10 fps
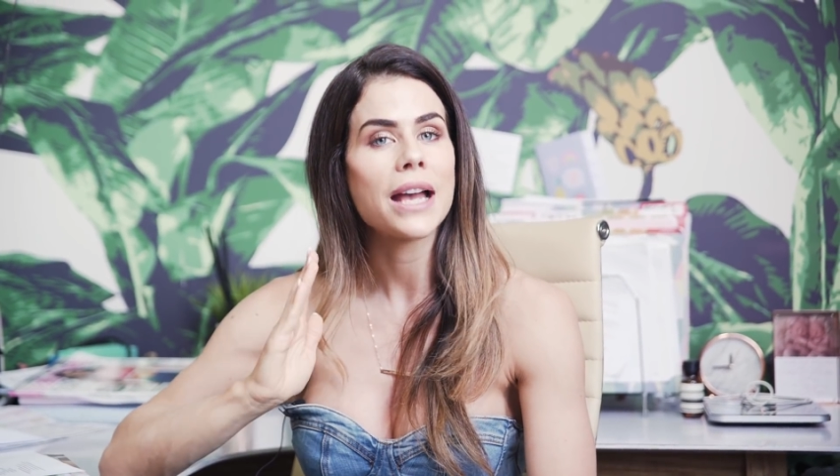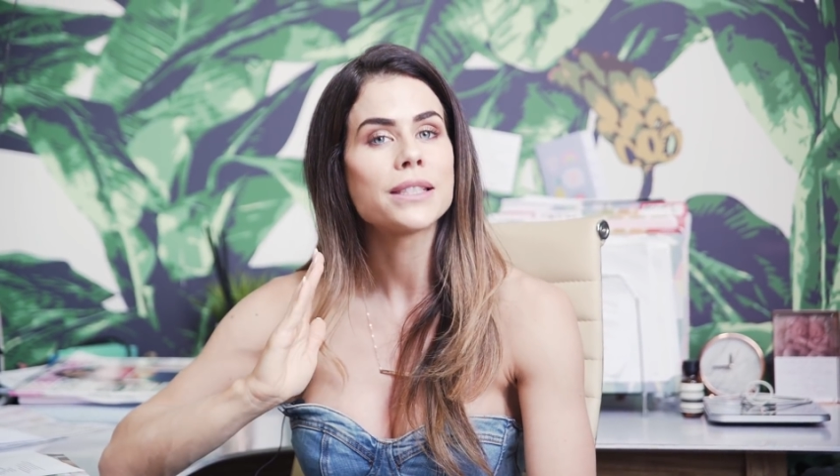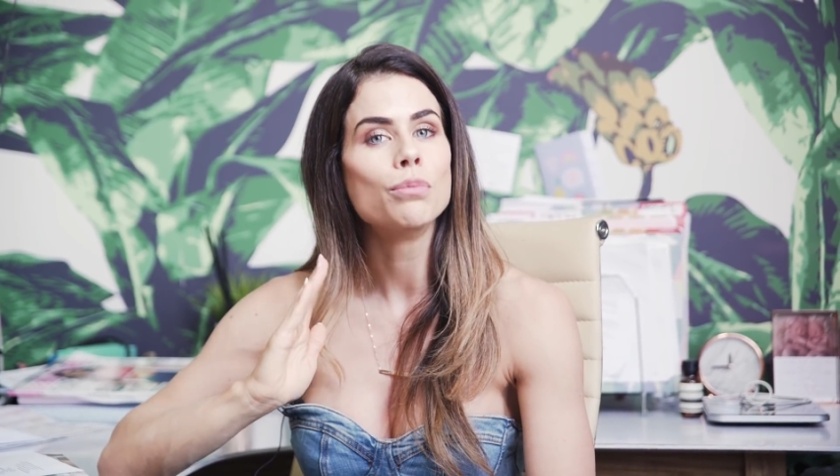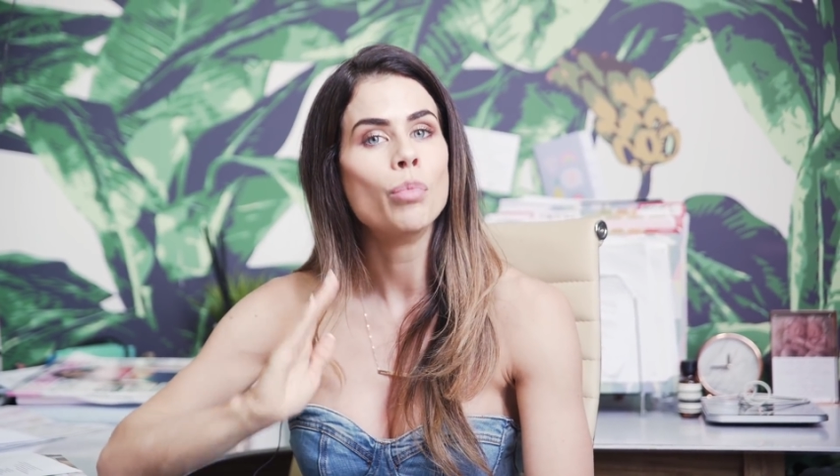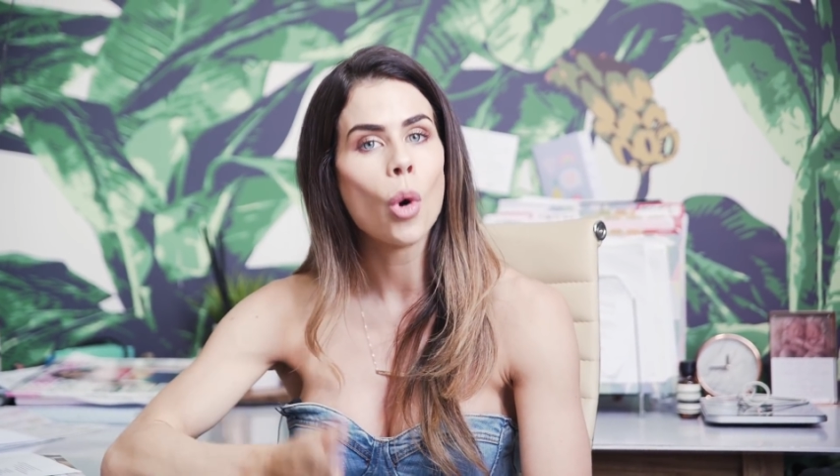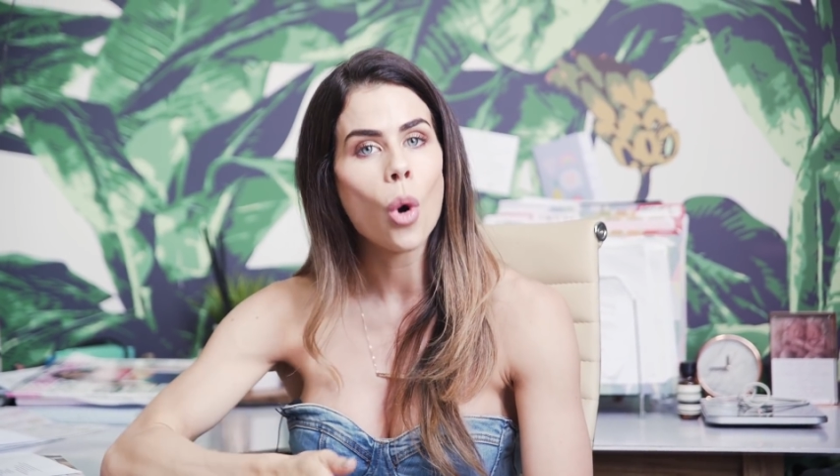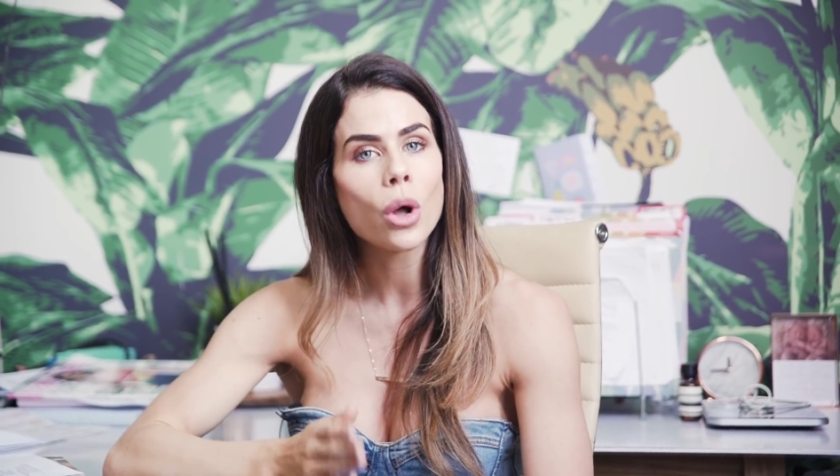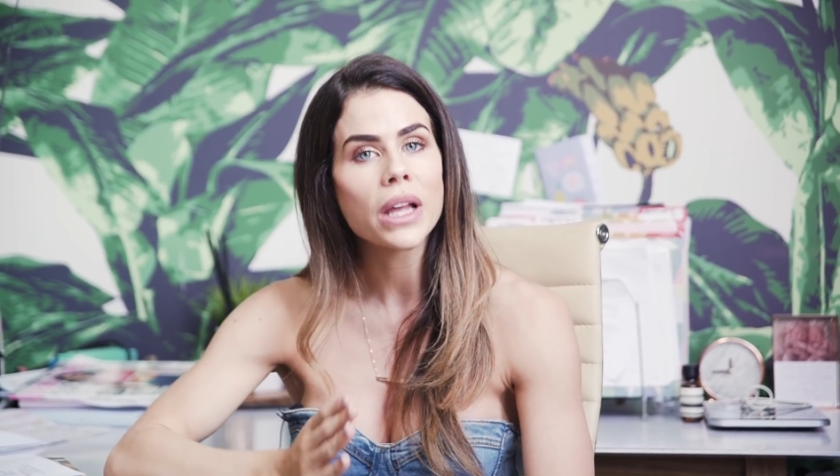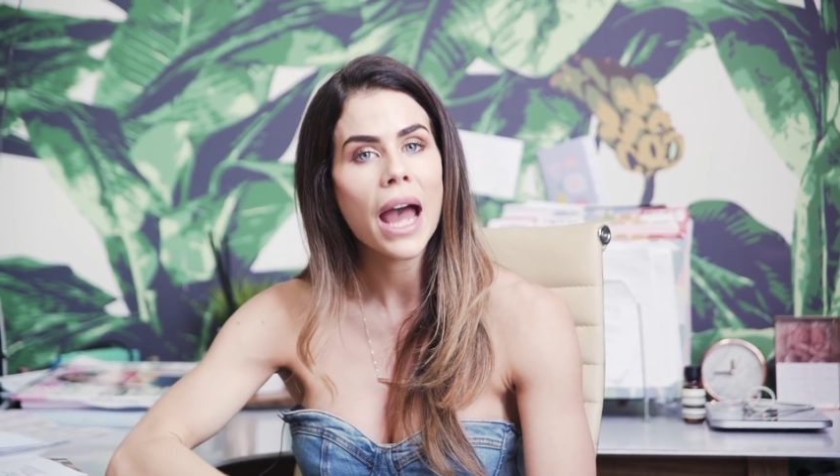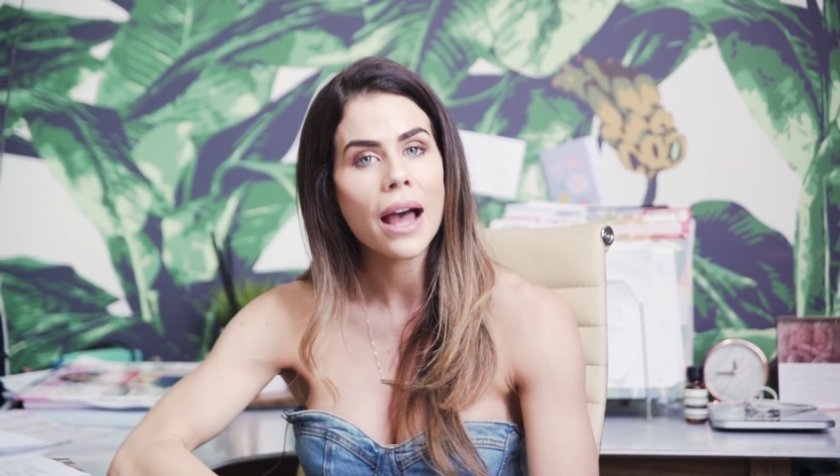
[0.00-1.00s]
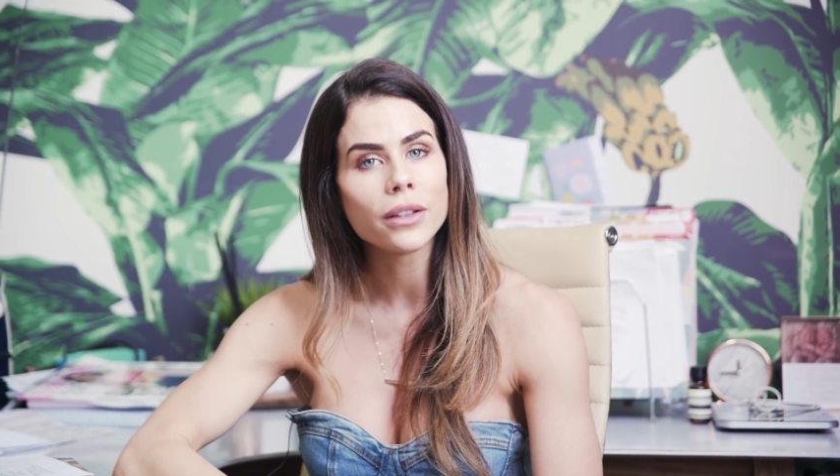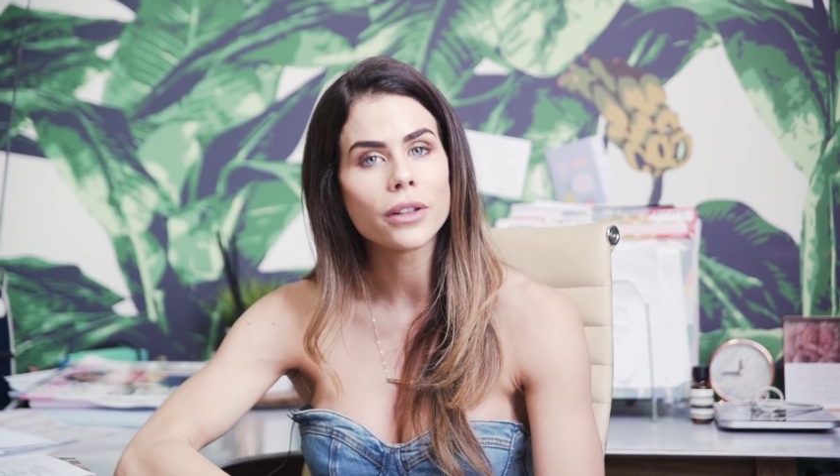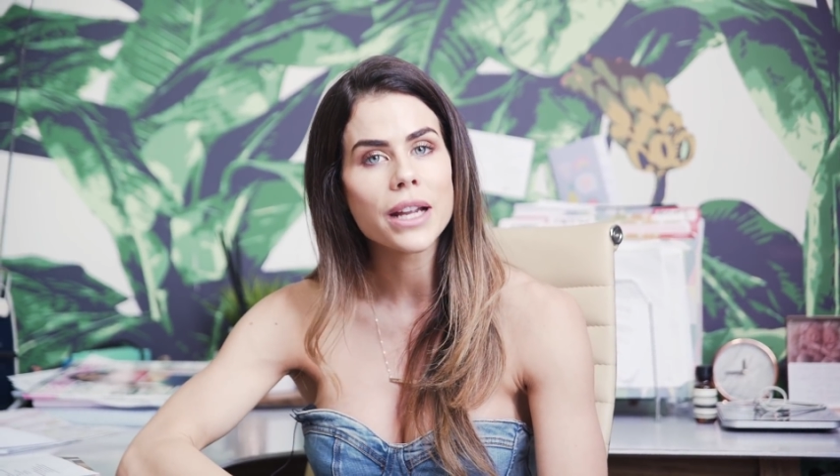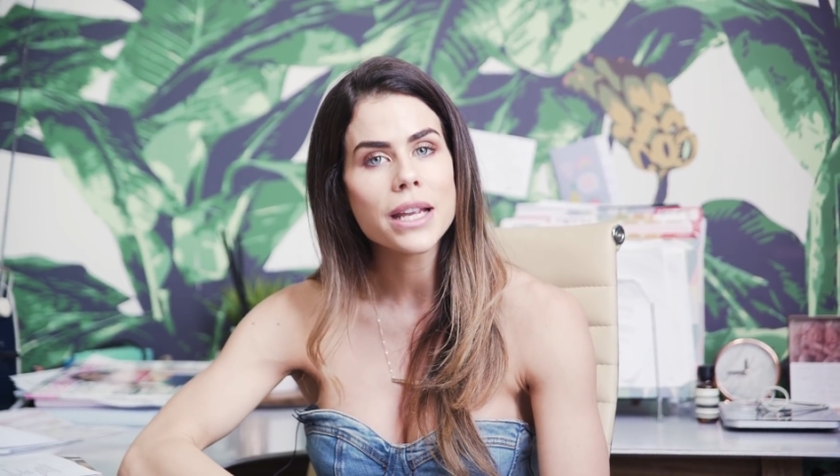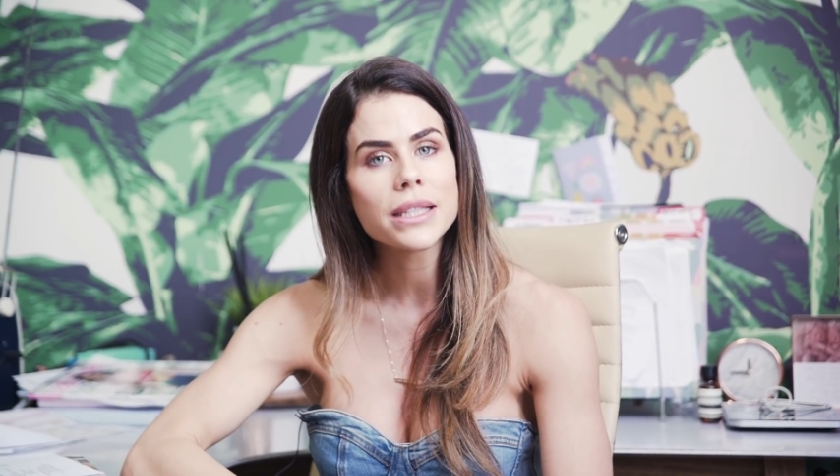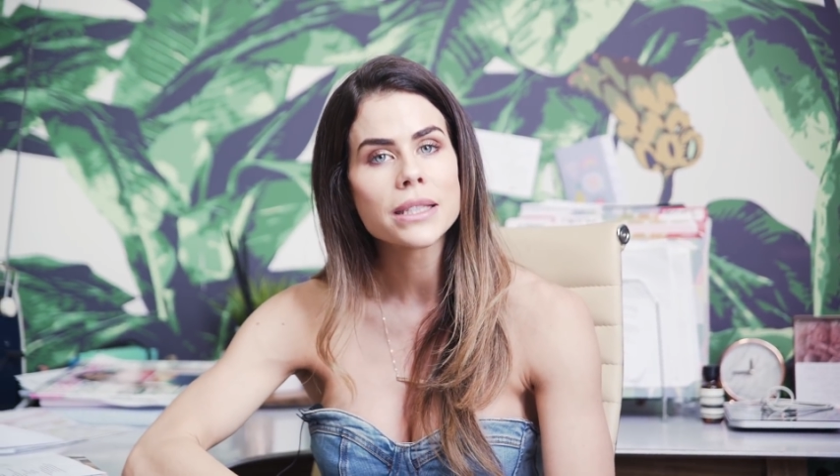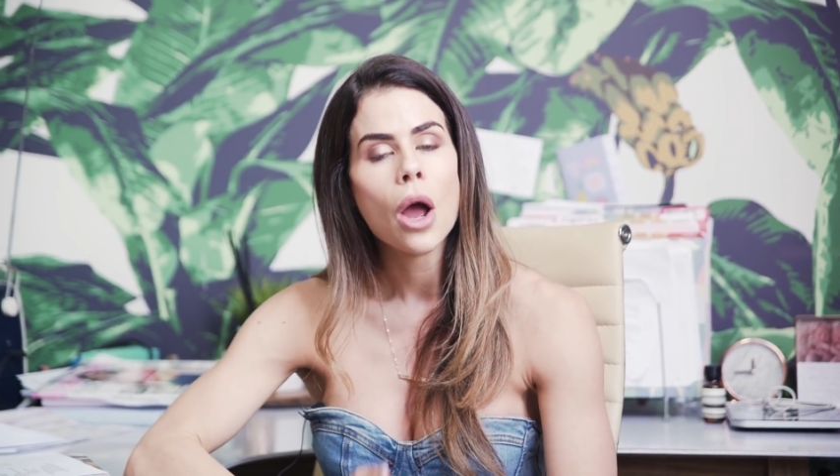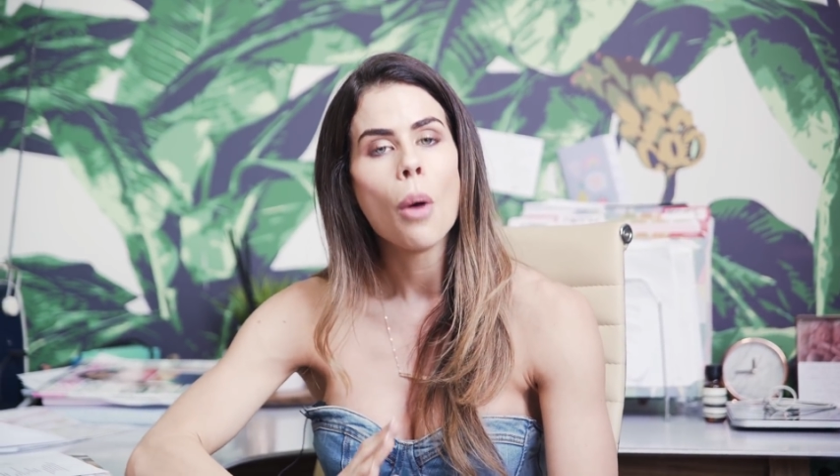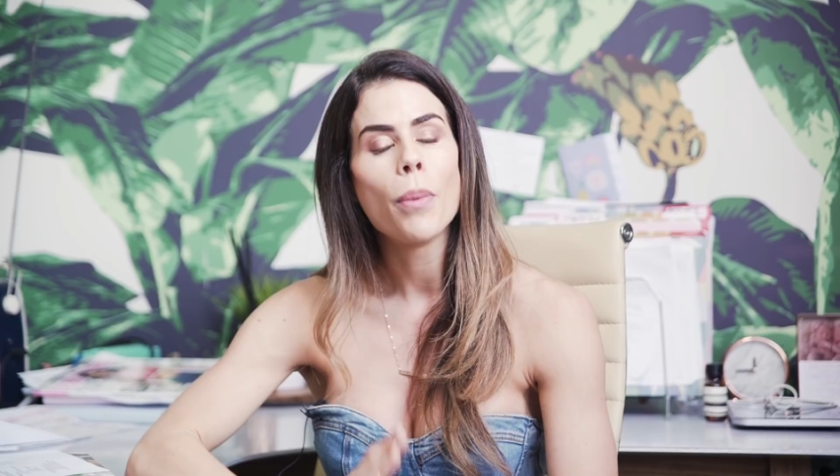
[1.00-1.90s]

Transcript: has more calories